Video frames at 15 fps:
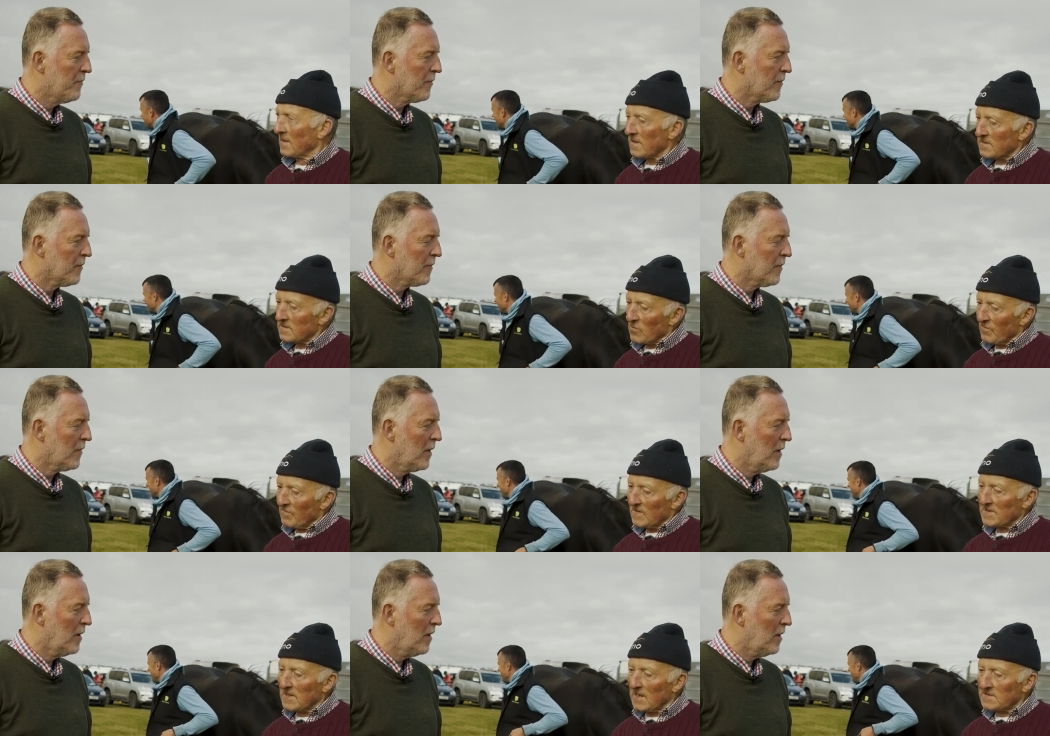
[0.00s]
Speaker 1: There's
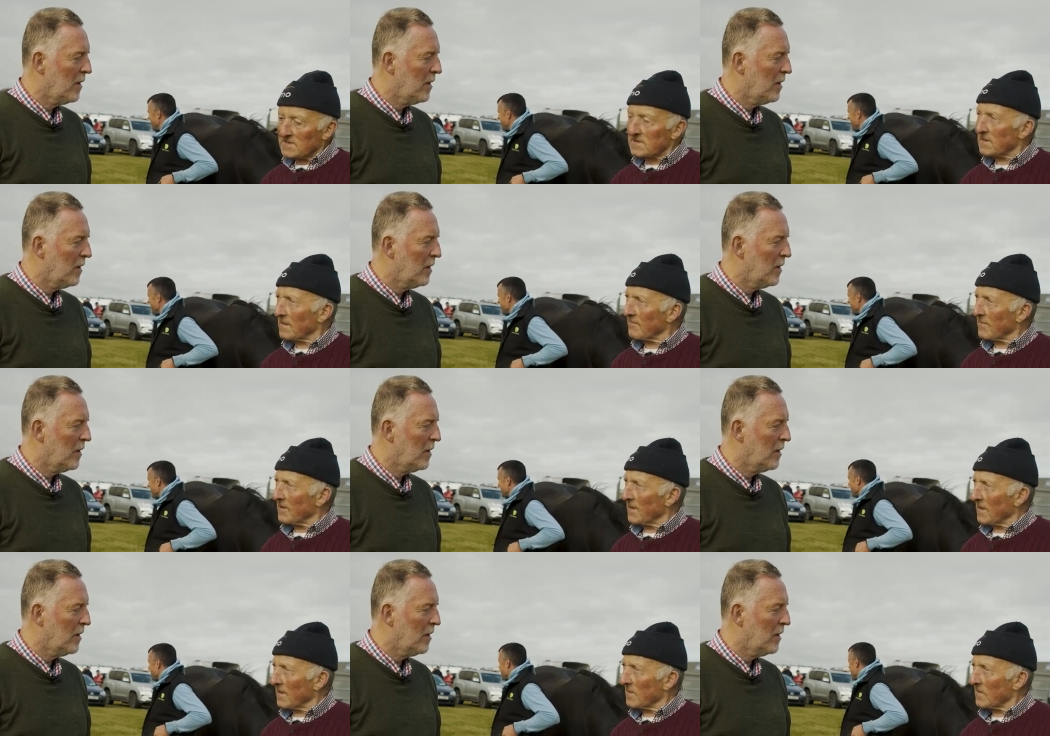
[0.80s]
less horses every
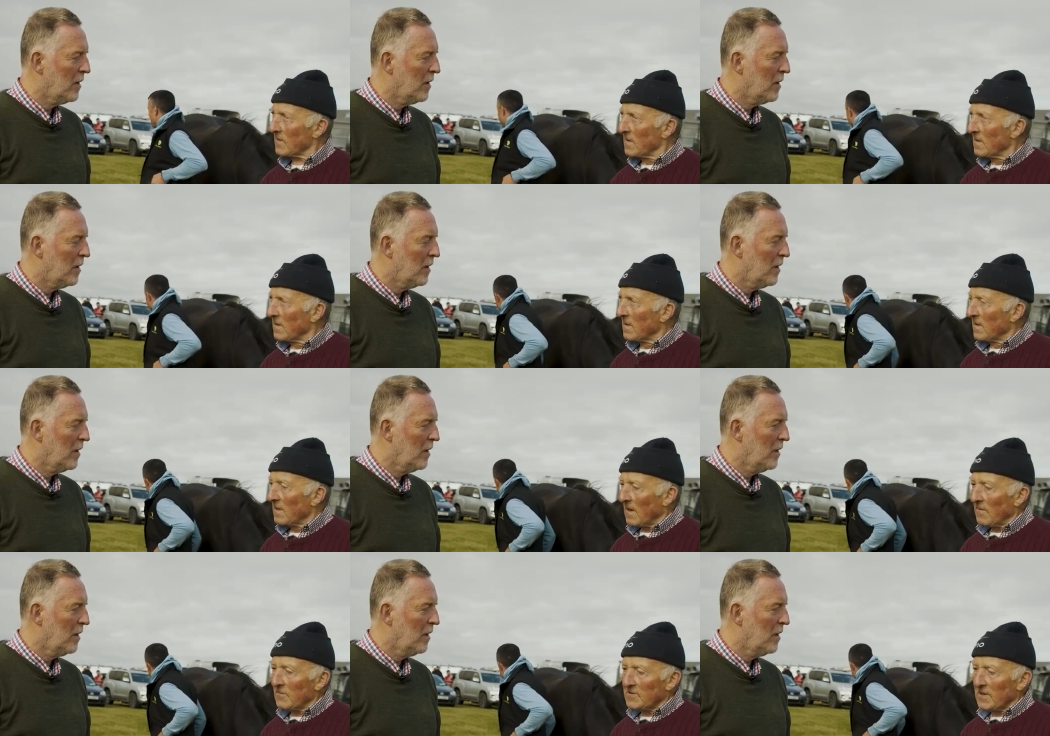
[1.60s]
year now.
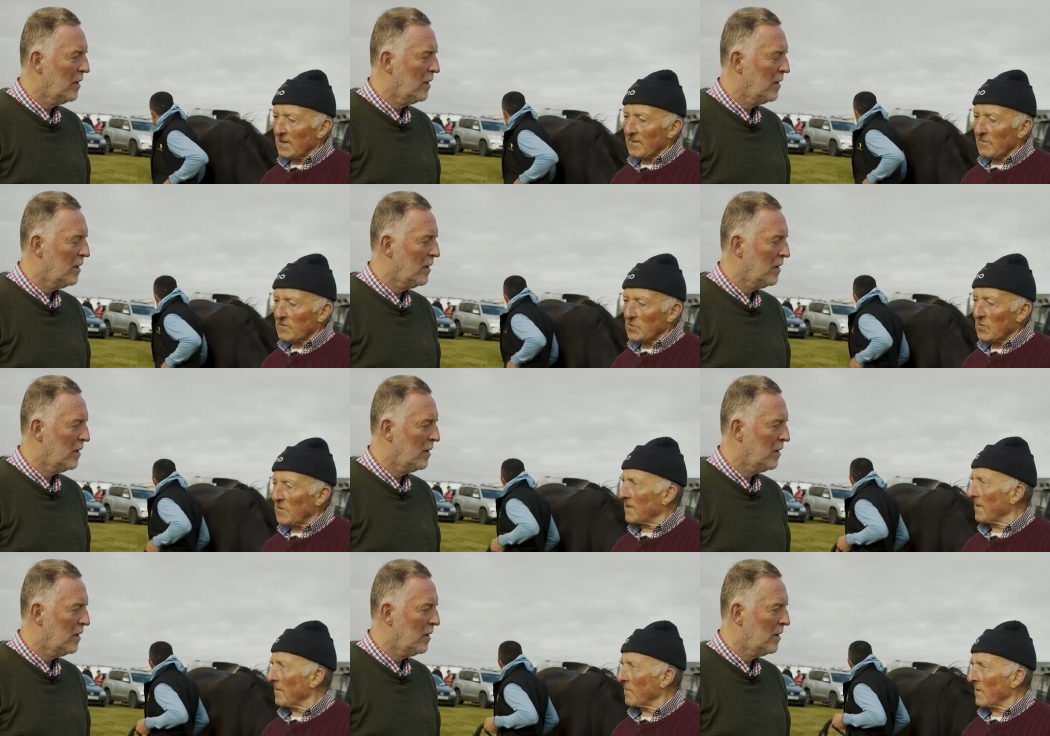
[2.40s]
I would say there was
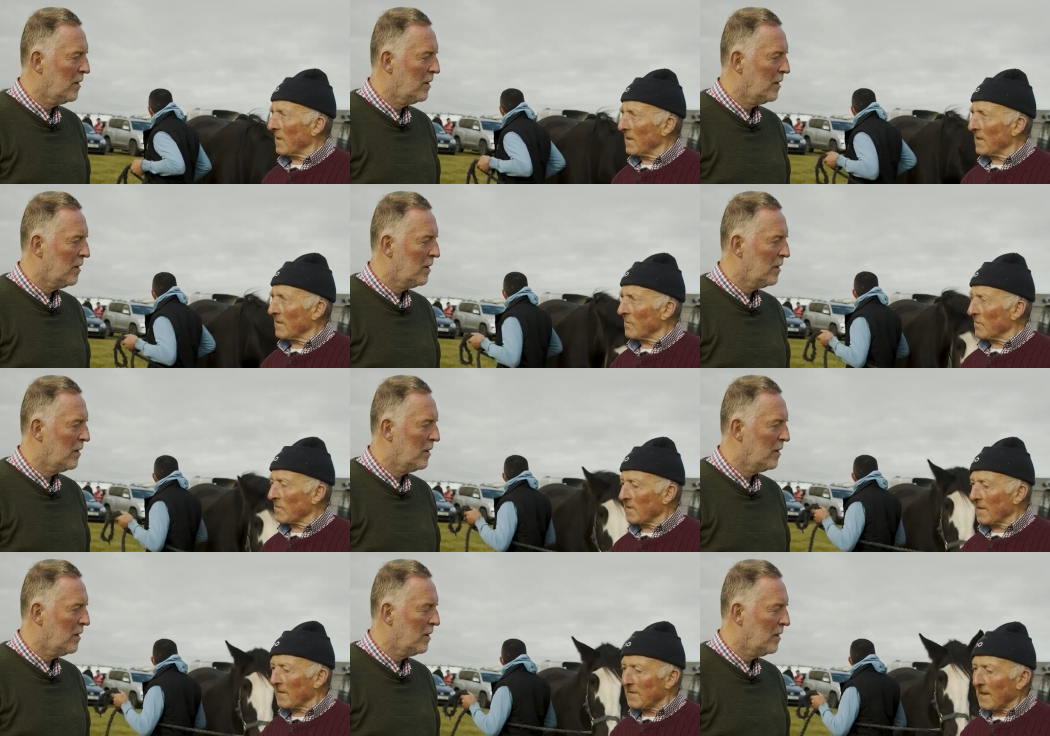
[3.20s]
20, when I
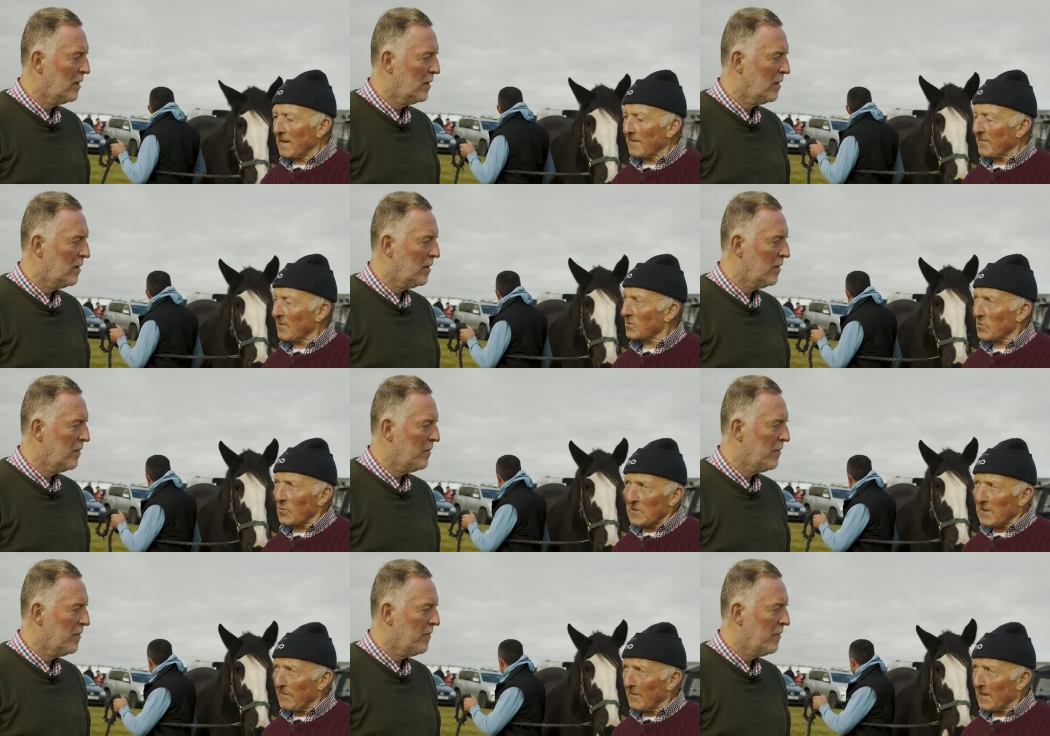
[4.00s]
owned that time, there was
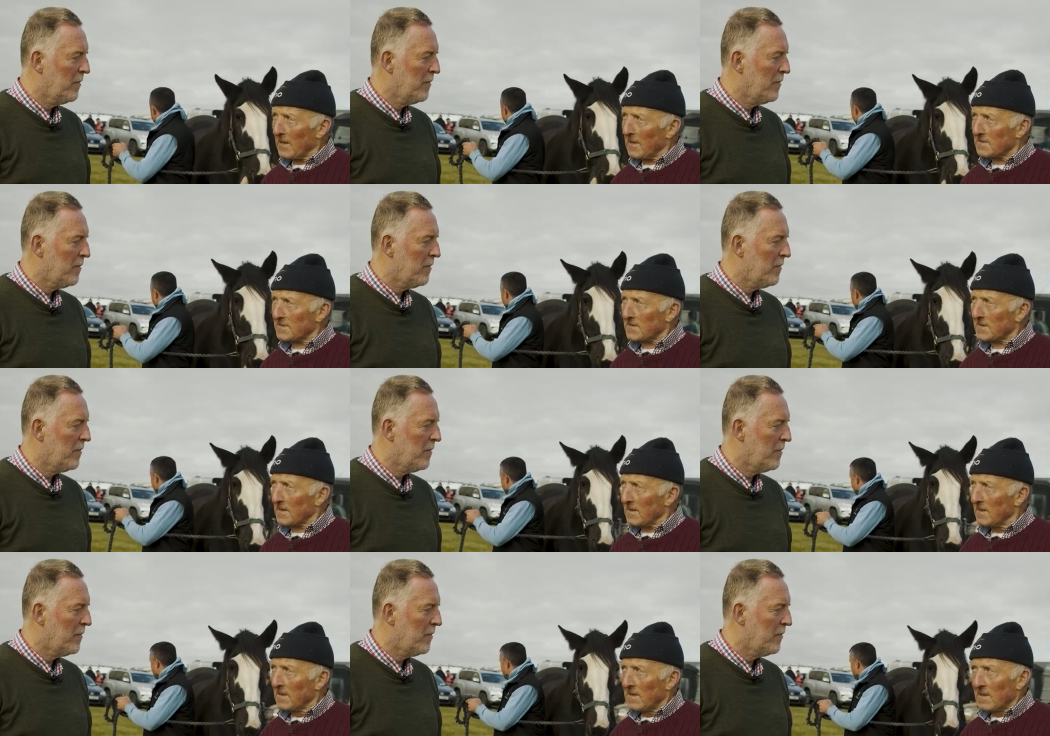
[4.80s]
20 pair of horses
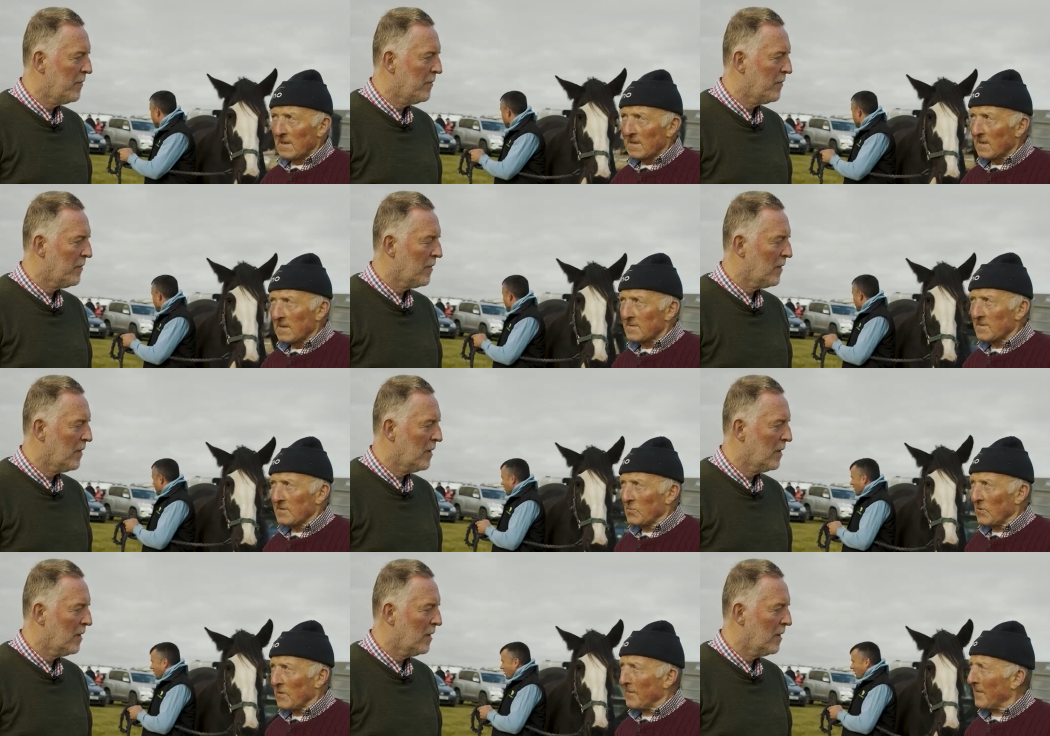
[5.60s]
there.
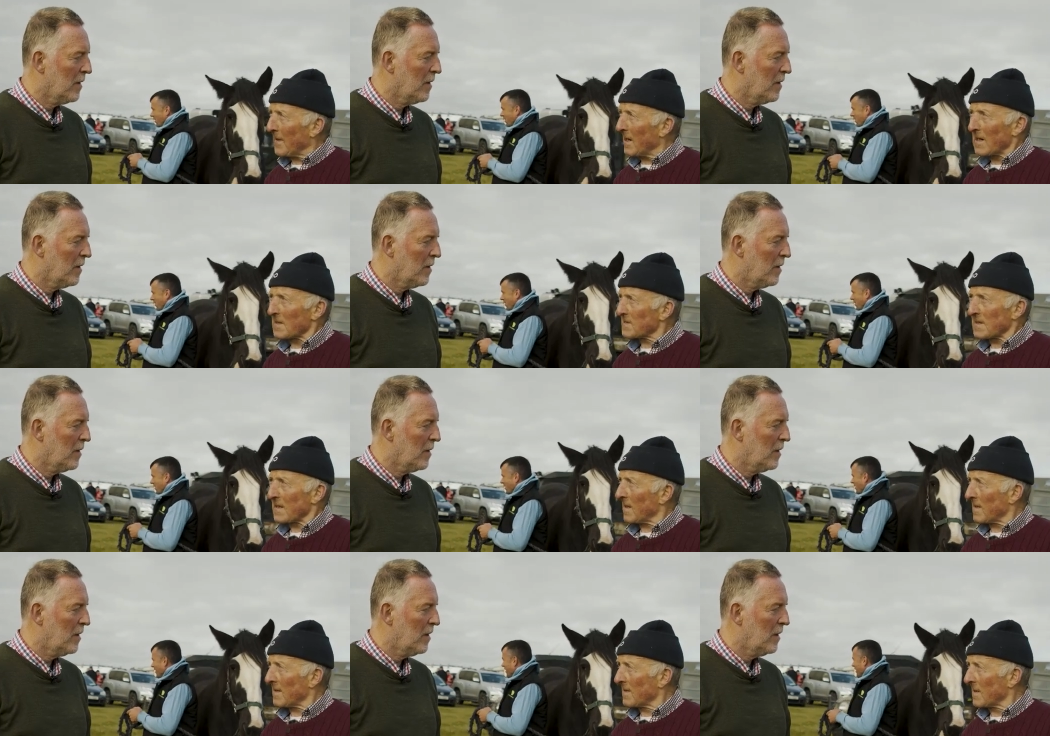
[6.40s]
And 20 pair of horses
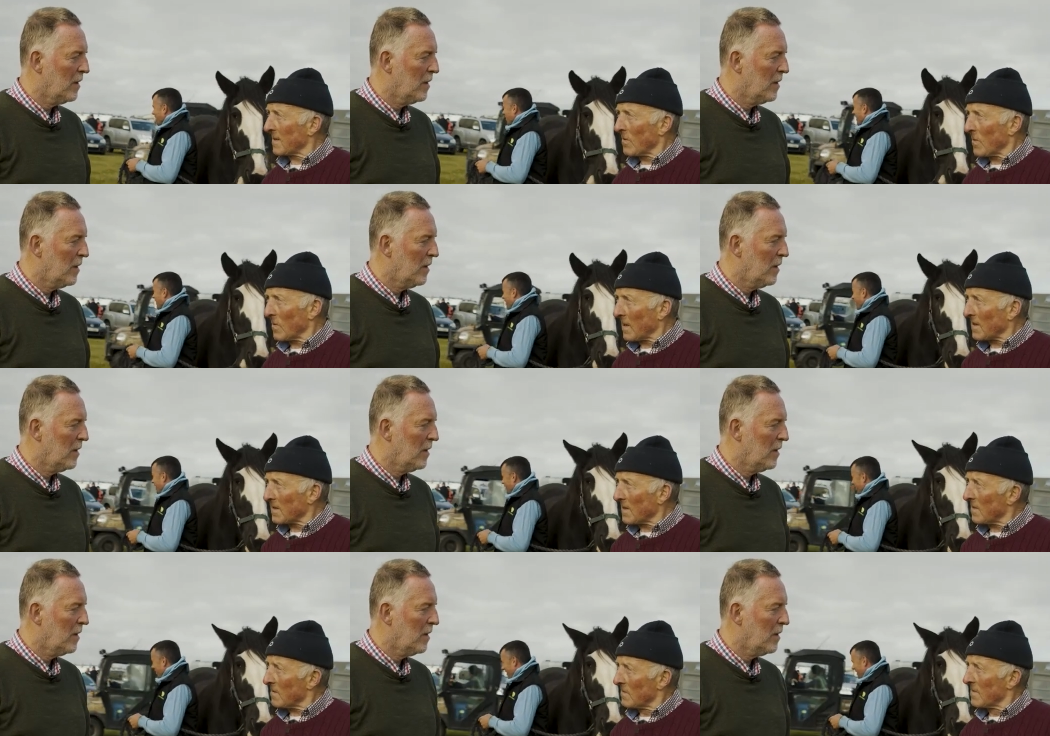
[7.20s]
are in the whole lot
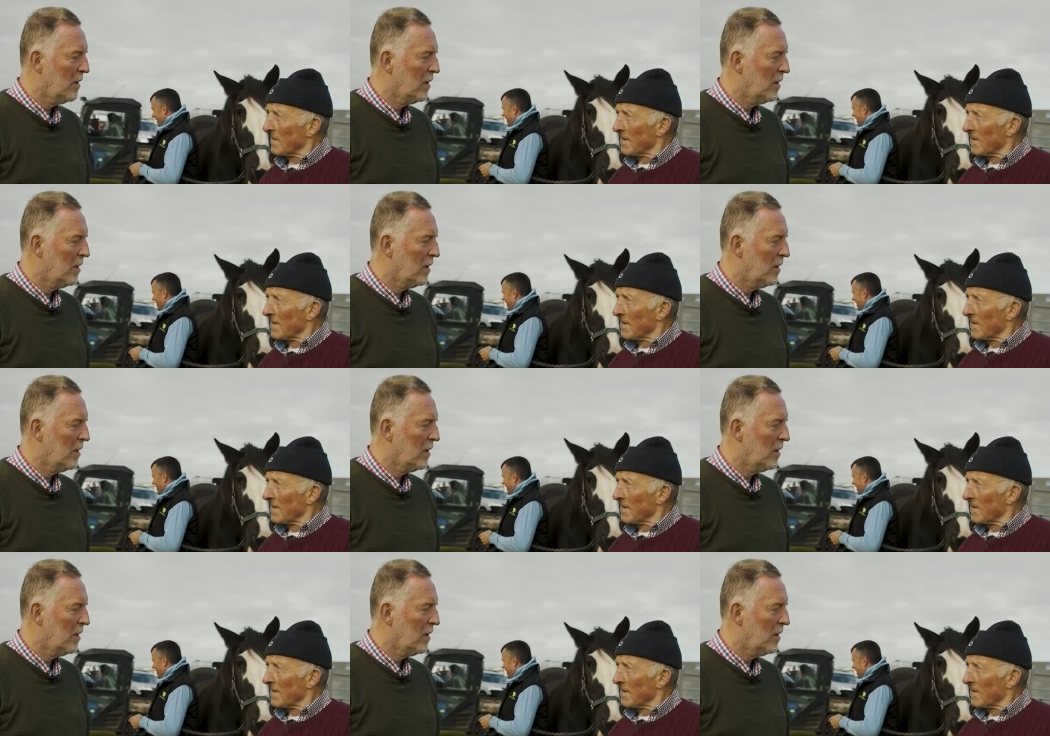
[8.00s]
now.